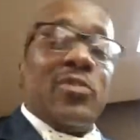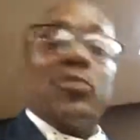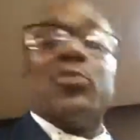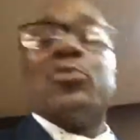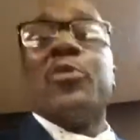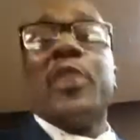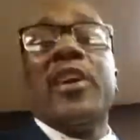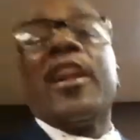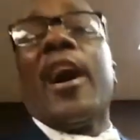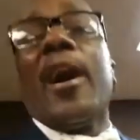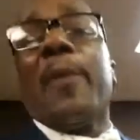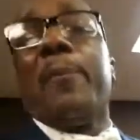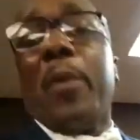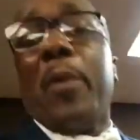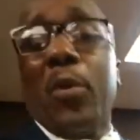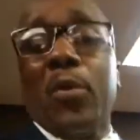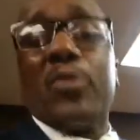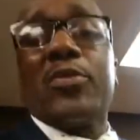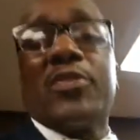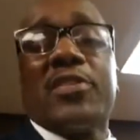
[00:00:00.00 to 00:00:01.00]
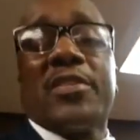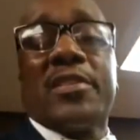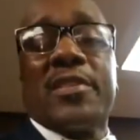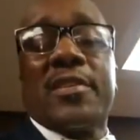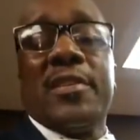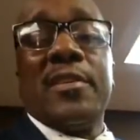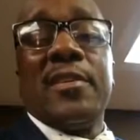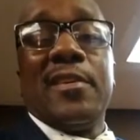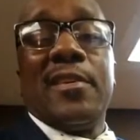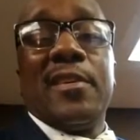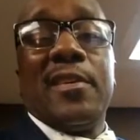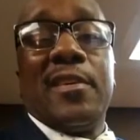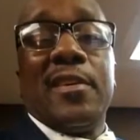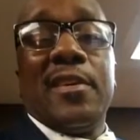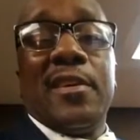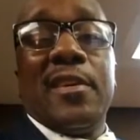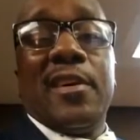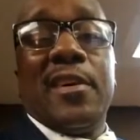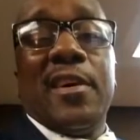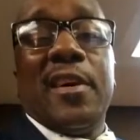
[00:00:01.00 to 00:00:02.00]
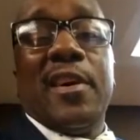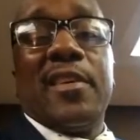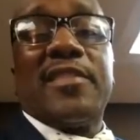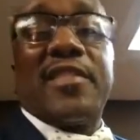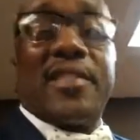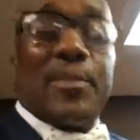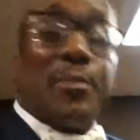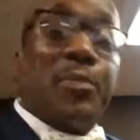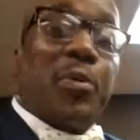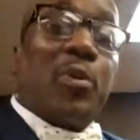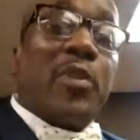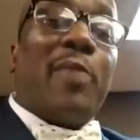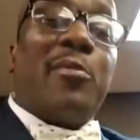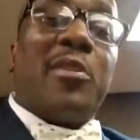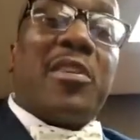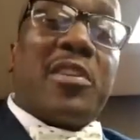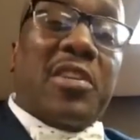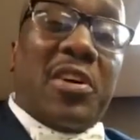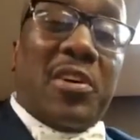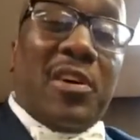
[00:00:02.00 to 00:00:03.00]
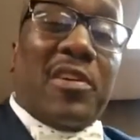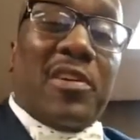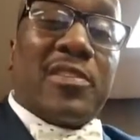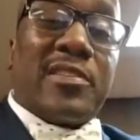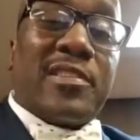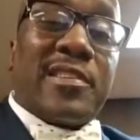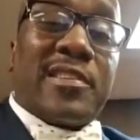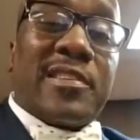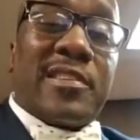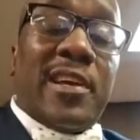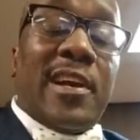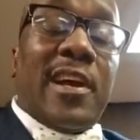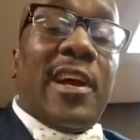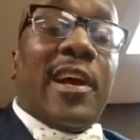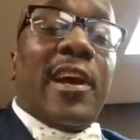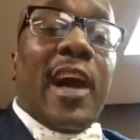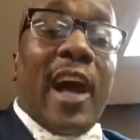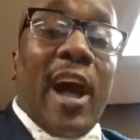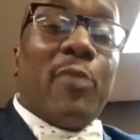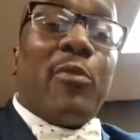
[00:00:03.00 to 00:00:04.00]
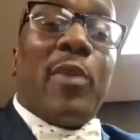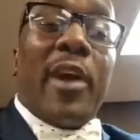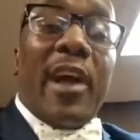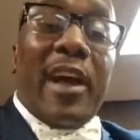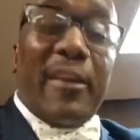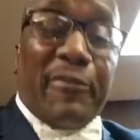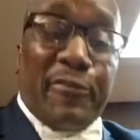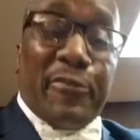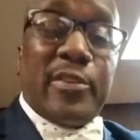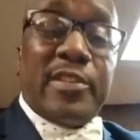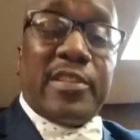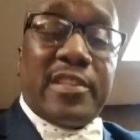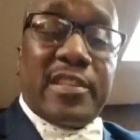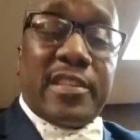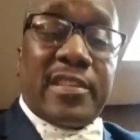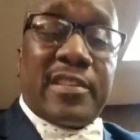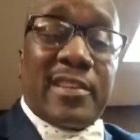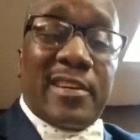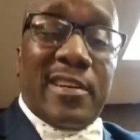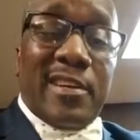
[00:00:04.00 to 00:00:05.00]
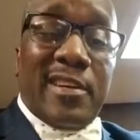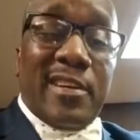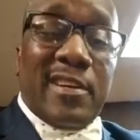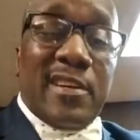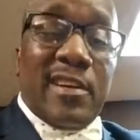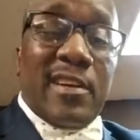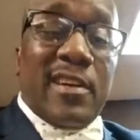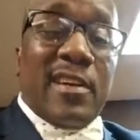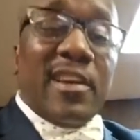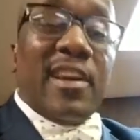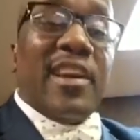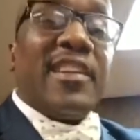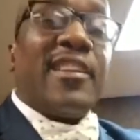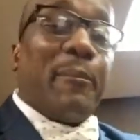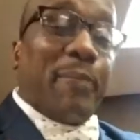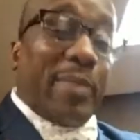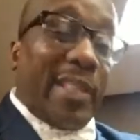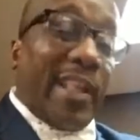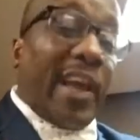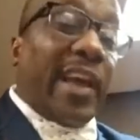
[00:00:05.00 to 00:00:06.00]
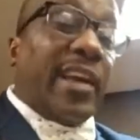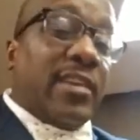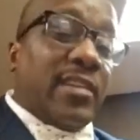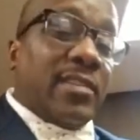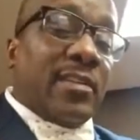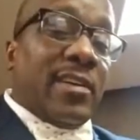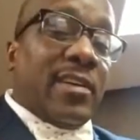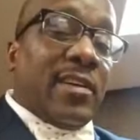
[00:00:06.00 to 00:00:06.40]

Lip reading: read our posts, support our cause, our efforts in the plight